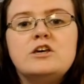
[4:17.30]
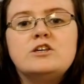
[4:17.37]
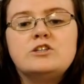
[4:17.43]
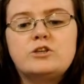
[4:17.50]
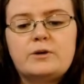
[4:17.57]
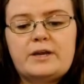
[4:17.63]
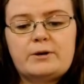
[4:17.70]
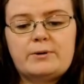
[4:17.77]

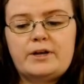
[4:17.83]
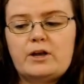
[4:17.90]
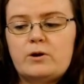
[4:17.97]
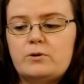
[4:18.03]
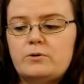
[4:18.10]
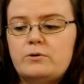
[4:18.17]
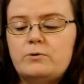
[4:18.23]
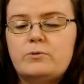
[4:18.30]
So here we
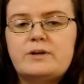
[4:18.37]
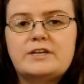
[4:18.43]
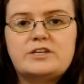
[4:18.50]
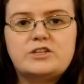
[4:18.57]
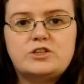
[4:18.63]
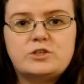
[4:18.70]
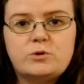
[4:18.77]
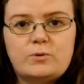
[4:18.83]
go. We
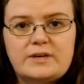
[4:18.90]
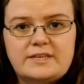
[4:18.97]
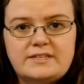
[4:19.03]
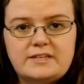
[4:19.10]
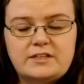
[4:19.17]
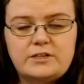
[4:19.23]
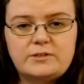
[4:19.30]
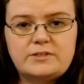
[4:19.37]
squeeze
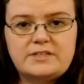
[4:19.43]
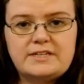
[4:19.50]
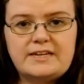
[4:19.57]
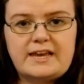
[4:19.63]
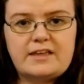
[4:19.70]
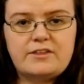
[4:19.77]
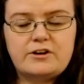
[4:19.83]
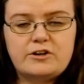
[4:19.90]
the glutes
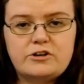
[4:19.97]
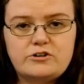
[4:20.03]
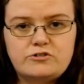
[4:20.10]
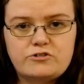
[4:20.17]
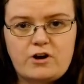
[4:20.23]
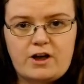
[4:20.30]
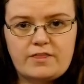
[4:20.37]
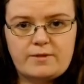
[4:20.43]
together,
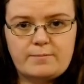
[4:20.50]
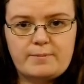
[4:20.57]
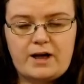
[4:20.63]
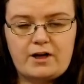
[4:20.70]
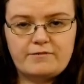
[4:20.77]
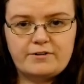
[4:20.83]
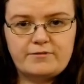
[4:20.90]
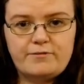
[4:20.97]
draw the
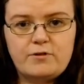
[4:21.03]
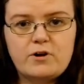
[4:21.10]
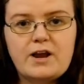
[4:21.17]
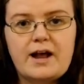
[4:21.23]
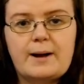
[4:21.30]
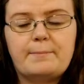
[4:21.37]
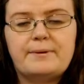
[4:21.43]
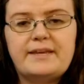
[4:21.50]
pelvic floor
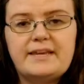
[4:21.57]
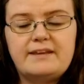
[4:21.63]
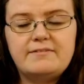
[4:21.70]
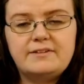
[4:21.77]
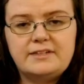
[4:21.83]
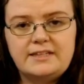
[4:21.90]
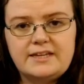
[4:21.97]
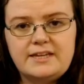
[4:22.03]
up
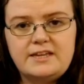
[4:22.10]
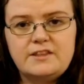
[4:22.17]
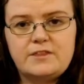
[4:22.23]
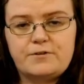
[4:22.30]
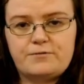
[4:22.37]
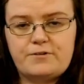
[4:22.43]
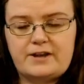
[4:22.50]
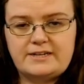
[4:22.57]
evenly,
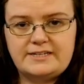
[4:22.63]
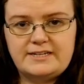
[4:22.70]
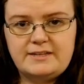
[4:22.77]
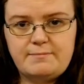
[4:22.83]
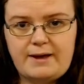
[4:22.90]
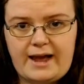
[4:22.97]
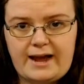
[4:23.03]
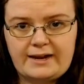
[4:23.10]
the front and
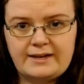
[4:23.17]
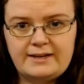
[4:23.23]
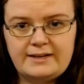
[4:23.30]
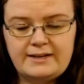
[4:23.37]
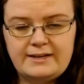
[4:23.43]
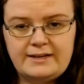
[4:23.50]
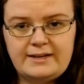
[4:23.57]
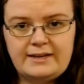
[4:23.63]
the back,
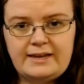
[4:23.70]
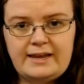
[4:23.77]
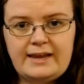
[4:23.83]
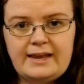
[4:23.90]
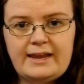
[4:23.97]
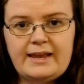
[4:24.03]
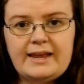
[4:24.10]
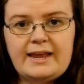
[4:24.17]

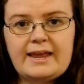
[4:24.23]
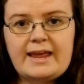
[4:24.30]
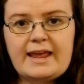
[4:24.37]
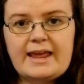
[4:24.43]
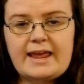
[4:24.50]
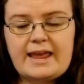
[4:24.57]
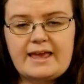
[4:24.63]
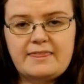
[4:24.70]

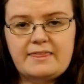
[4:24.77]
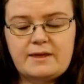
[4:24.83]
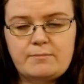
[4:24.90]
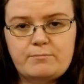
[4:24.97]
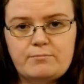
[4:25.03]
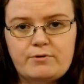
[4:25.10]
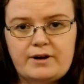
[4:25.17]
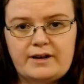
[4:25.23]
and
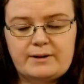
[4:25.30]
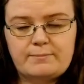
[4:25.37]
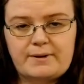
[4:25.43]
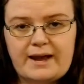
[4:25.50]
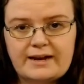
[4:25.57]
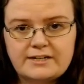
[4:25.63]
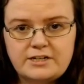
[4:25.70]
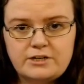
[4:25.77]
then bring it
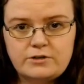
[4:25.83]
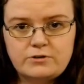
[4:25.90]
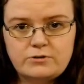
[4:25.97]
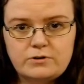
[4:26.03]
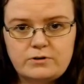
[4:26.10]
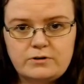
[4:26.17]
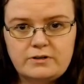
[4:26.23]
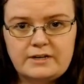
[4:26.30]
back to
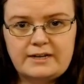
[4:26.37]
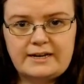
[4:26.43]
neutral.